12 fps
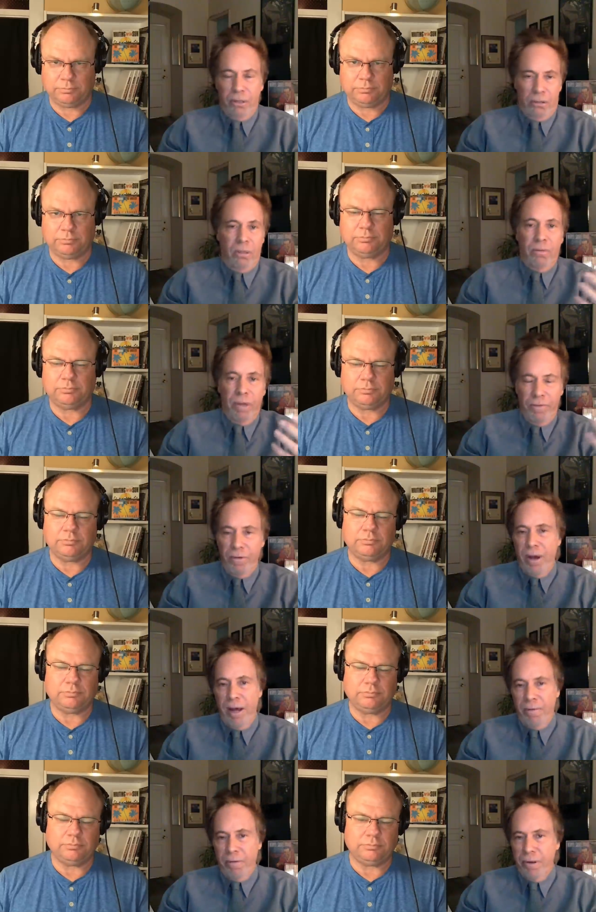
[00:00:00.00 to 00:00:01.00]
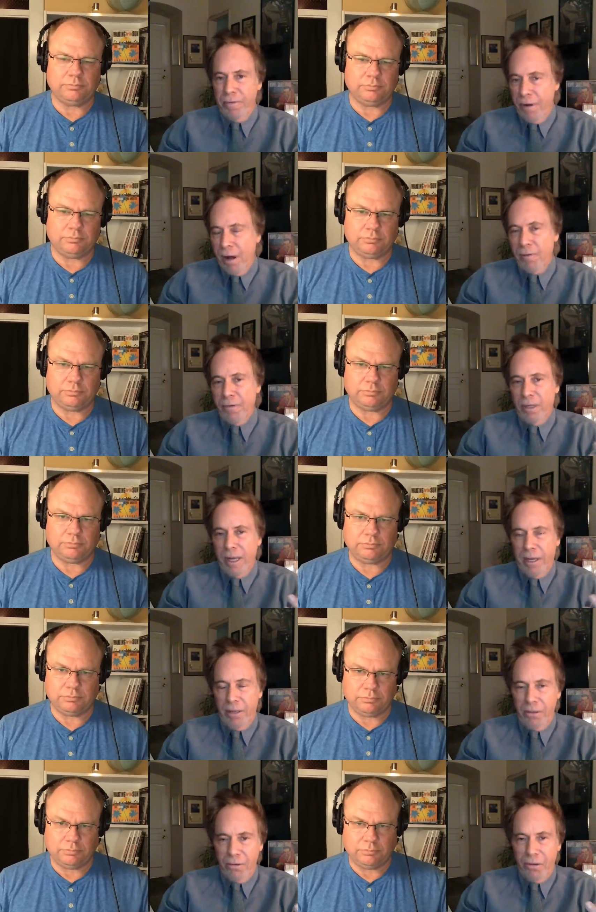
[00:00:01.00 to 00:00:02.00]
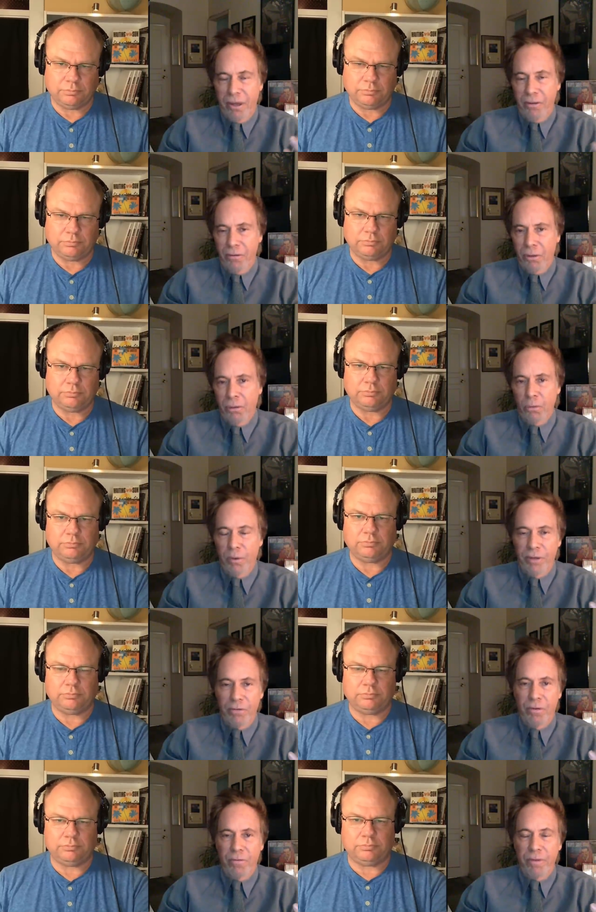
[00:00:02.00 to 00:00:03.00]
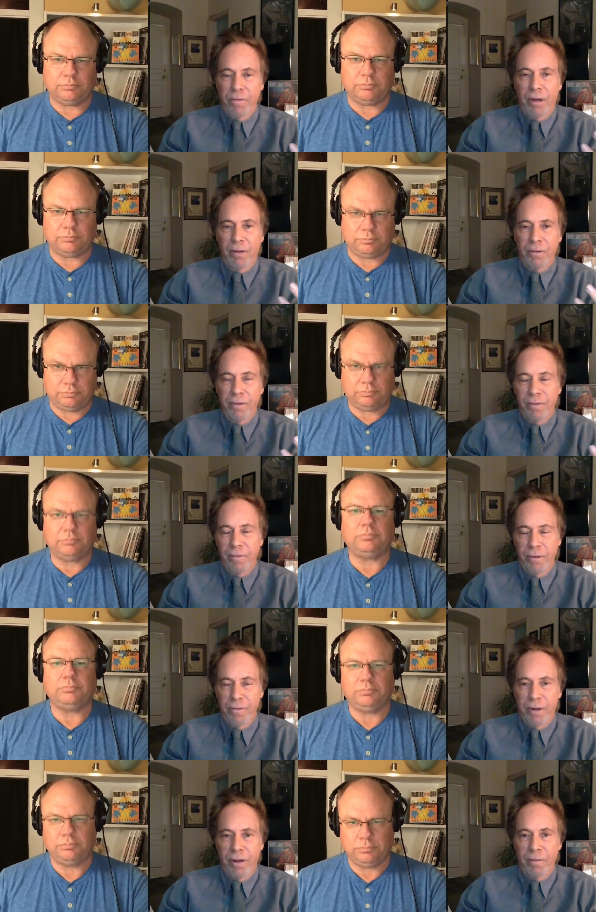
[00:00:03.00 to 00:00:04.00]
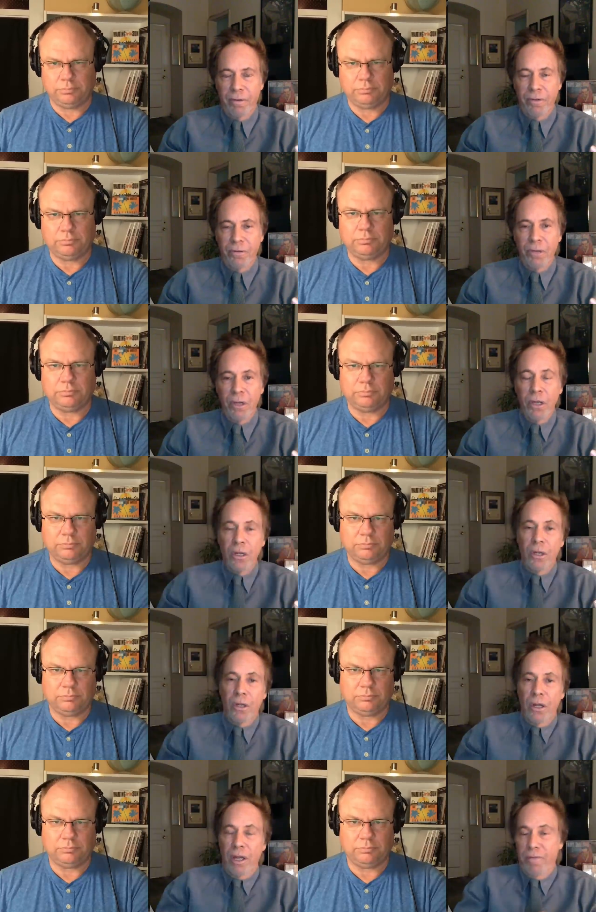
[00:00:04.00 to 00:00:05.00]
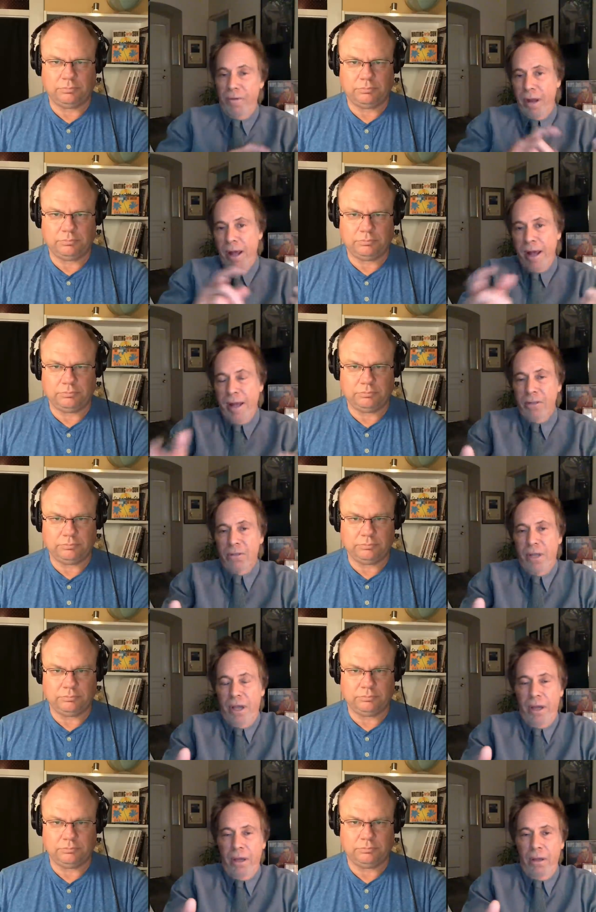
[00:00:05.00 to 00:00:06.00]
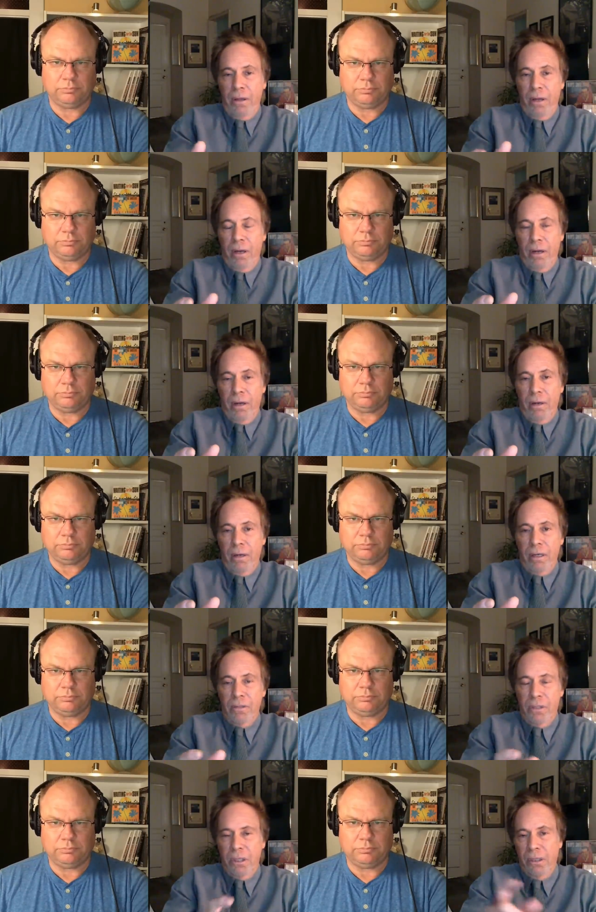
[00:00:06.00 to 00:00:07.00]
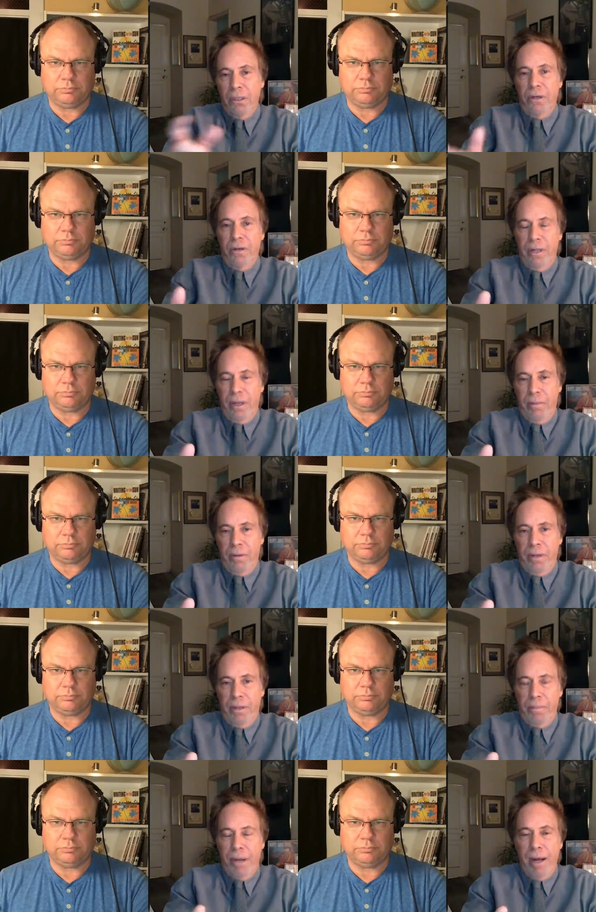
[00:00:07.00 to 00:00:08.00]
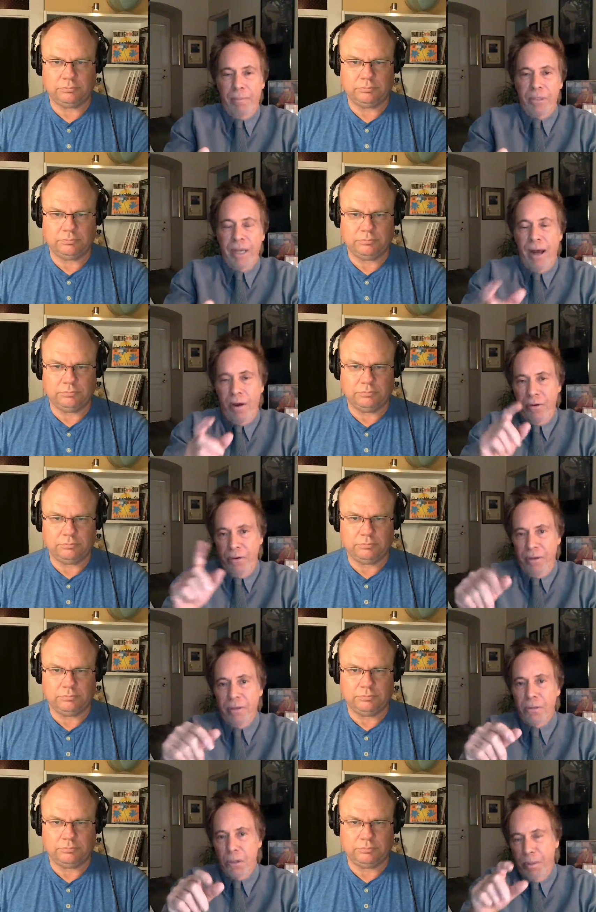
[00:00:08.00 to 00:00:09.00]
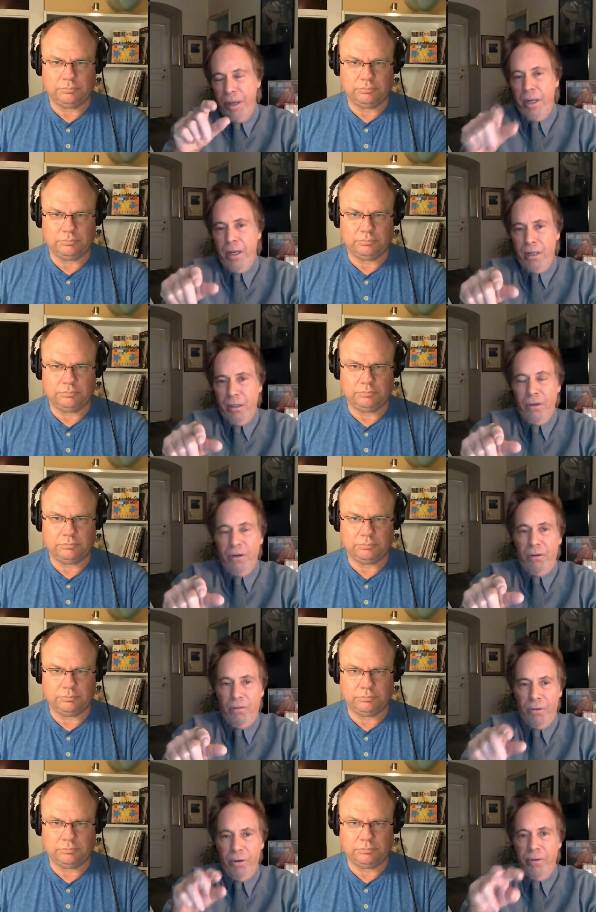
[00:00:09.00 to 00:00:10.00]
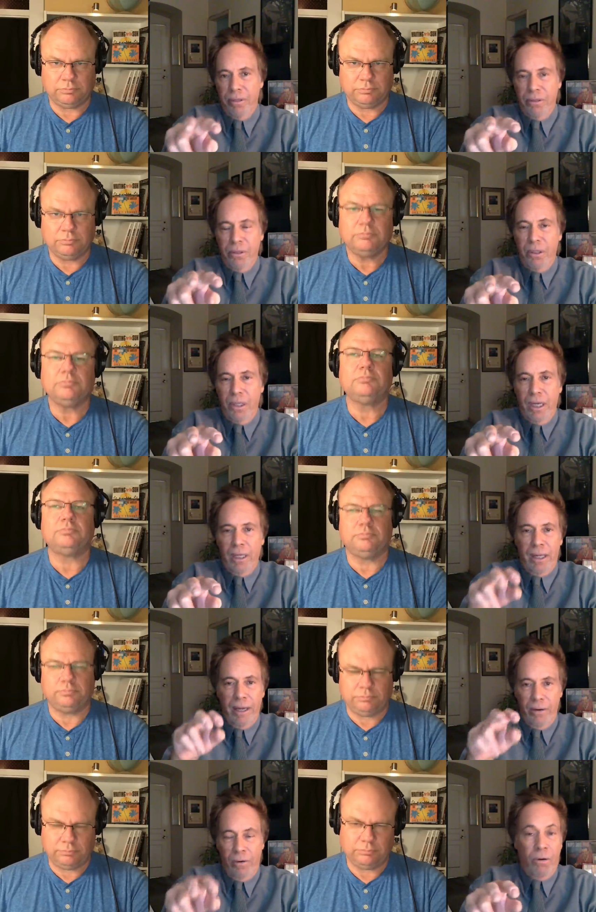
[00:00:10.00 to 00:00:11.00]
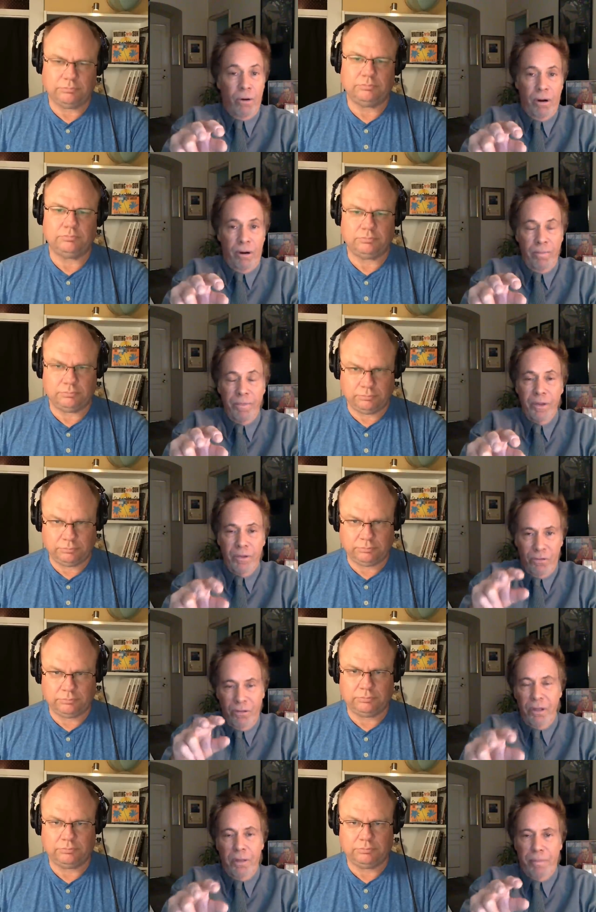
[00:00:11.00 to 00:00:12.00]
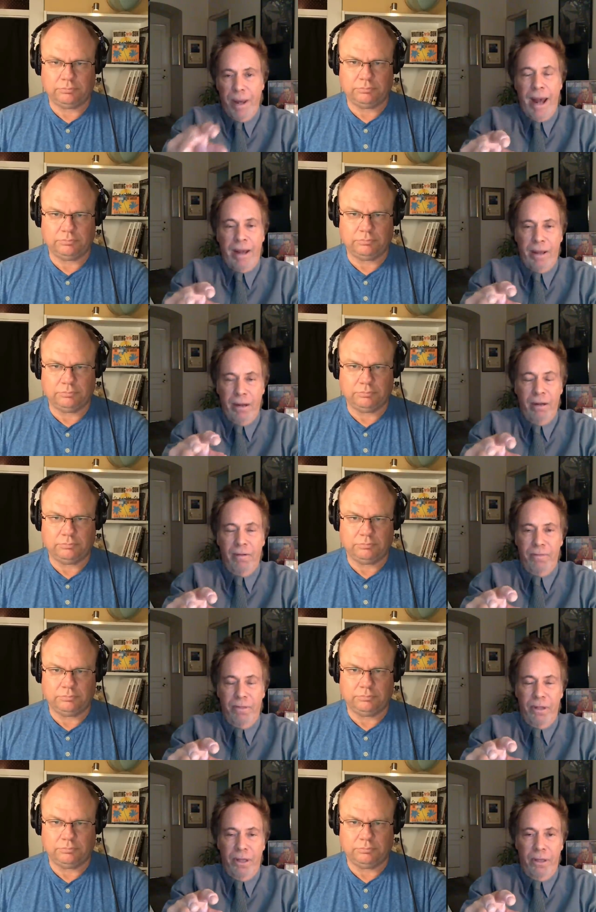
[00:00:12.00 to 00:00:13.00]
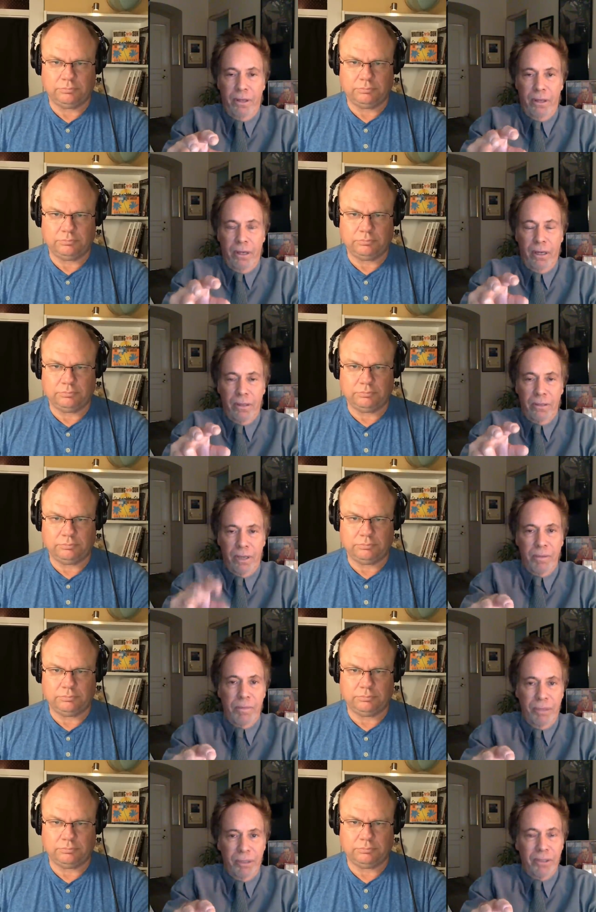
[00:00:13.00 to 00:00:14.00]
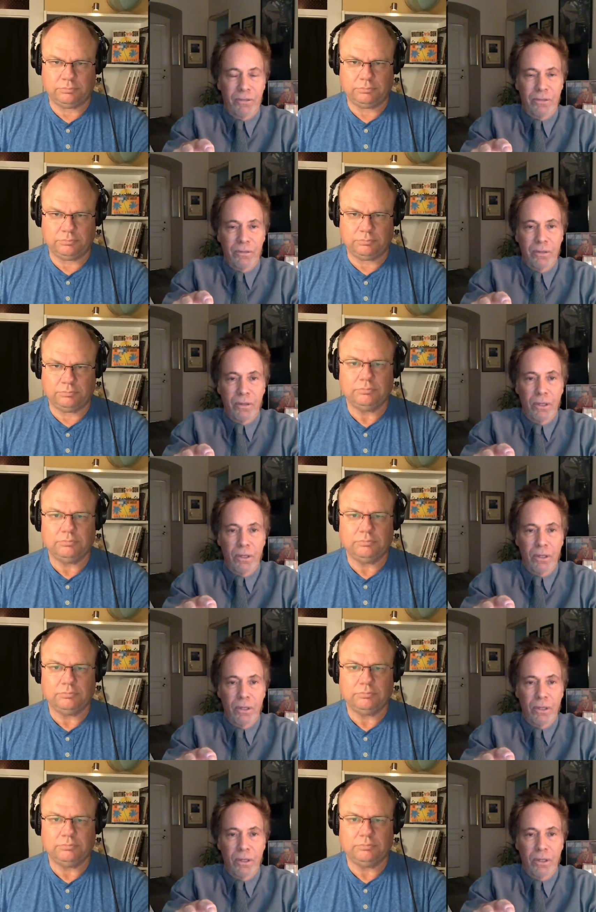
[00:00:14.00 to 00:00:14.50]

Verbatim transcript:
Speaker 1: also. If you have a revolver, like in this case, old Western revolver revolvers, if it has a uh, a cylinder that that pops out, you can spin it and look through and see daylight. Or see the back of the uh, dummy bullets.